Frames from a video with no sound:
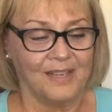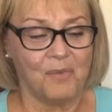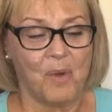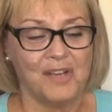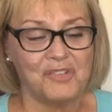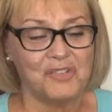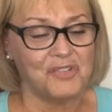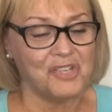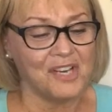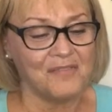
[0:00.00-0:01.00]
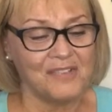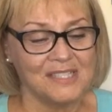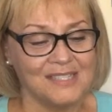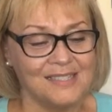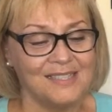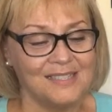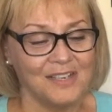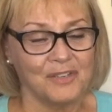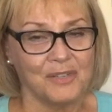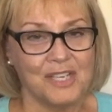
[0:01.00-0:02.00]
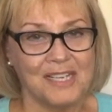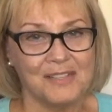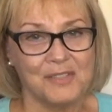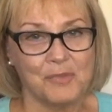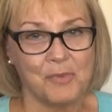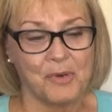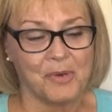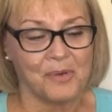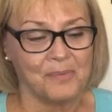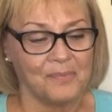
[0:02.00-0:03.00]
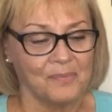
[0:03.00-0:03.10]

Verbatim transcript: I watched Jeff as he tenderly kissed Pearl.